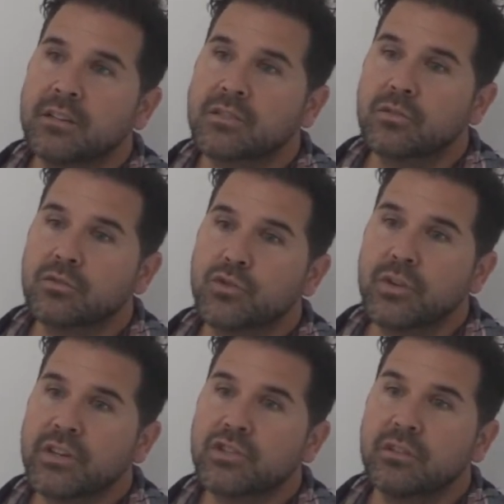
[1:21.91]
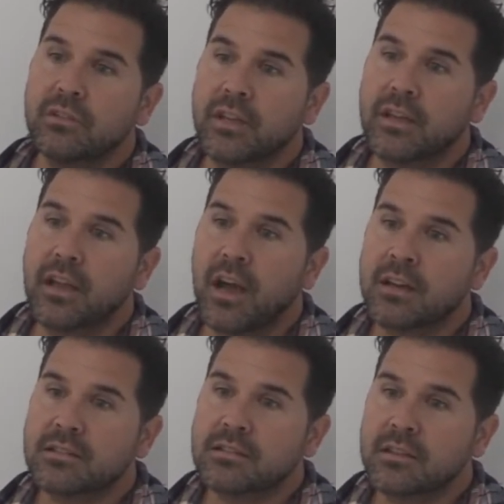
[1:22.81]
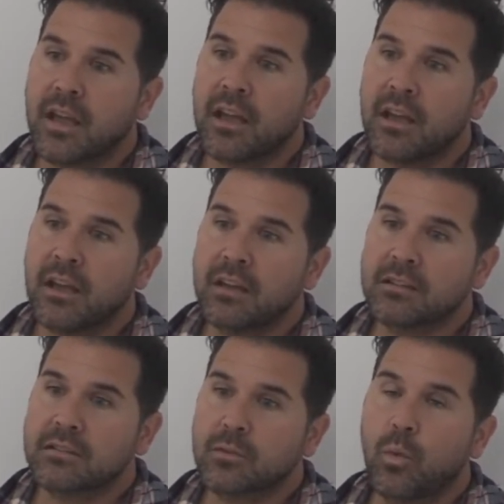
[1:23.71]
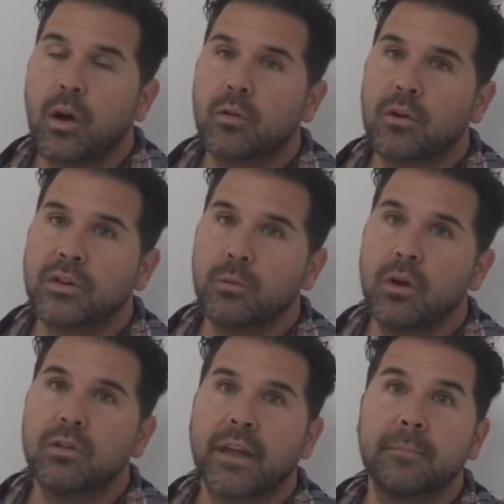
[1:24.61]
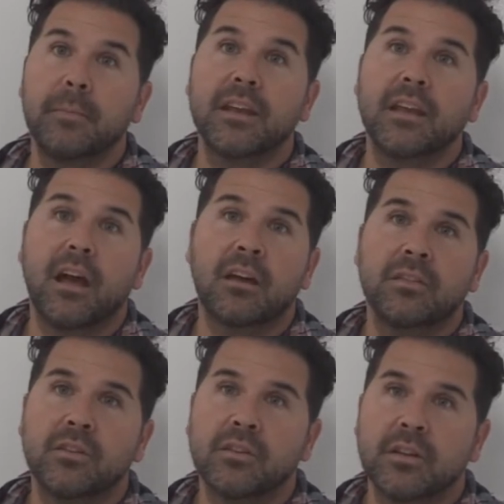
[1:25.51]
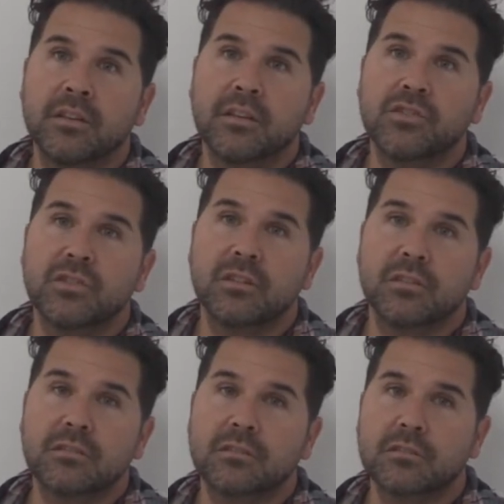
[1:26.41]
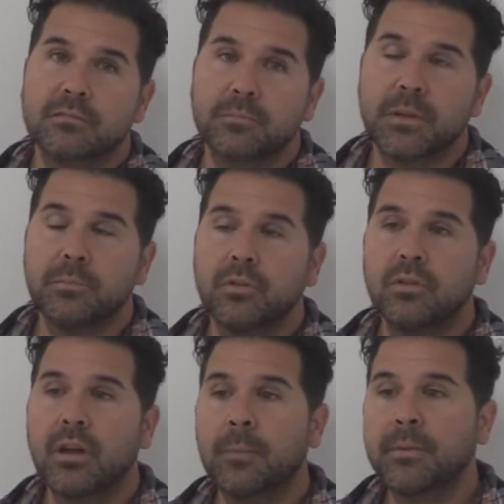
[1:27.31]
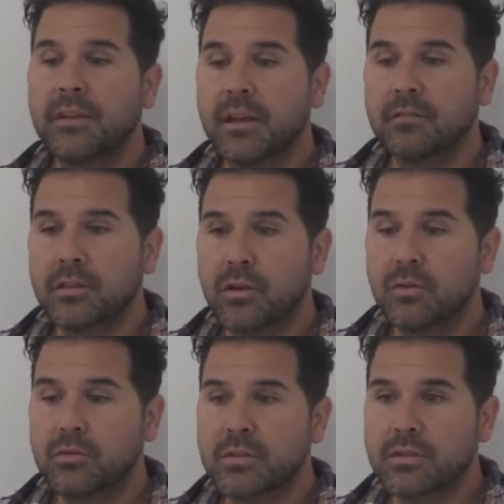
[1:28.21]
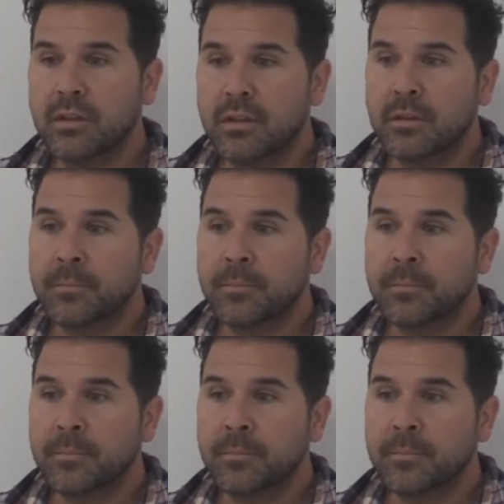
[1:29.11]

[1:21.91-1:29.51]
So traditionally, us as Kwakwaka'wakw and many other indigenous people up and down the coast,